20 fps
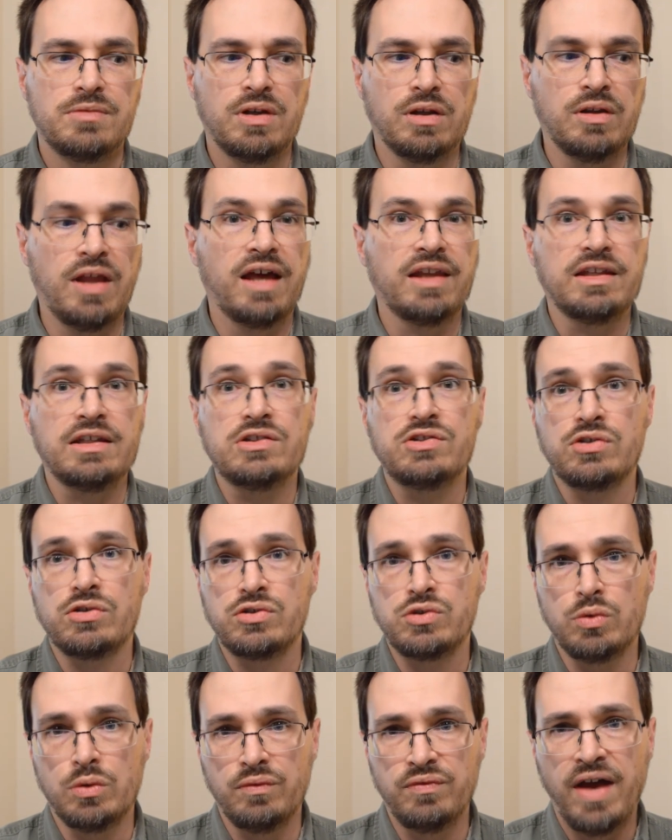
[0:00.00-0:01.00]
a lot easier
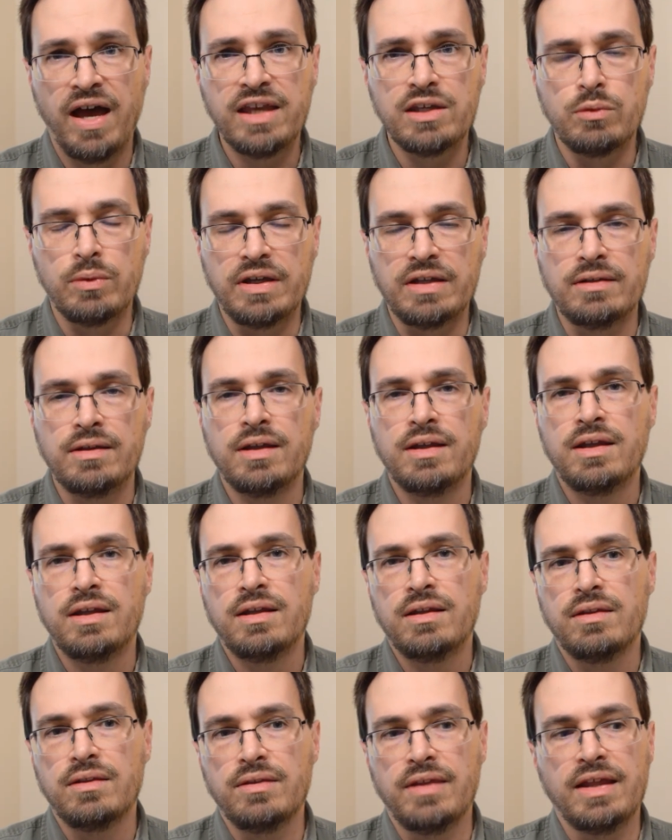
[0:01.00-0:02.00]
to evaluate
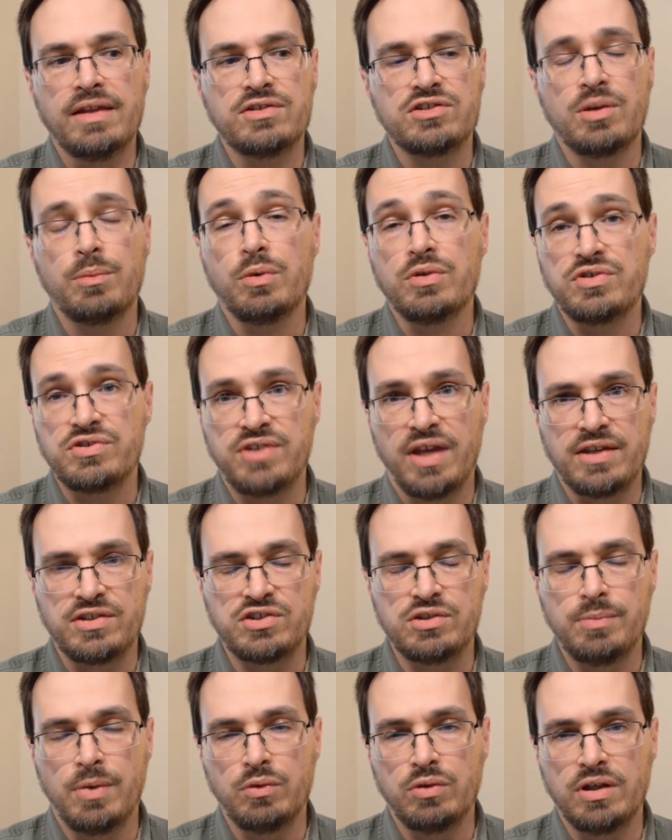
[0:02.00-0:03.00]
than someone's
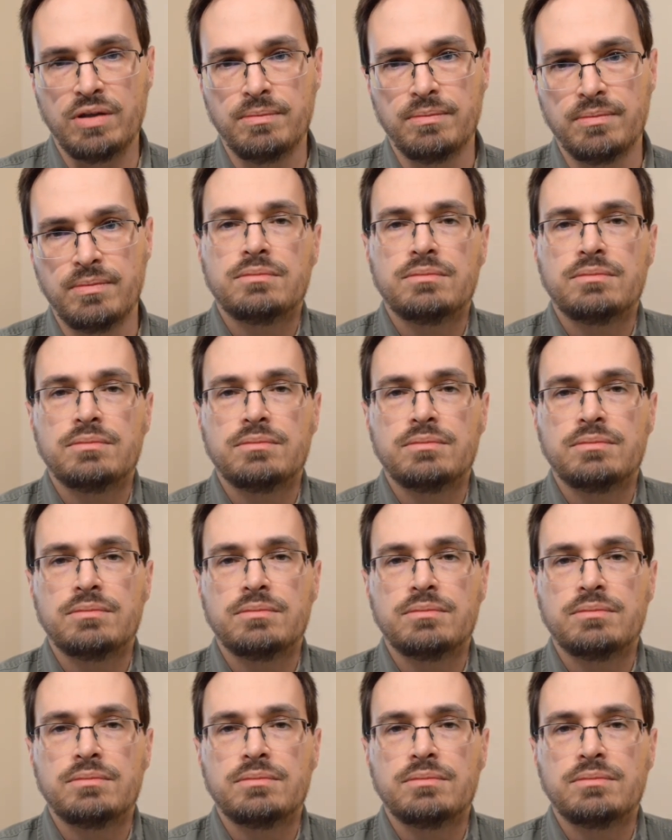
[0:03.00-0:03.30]
testimony.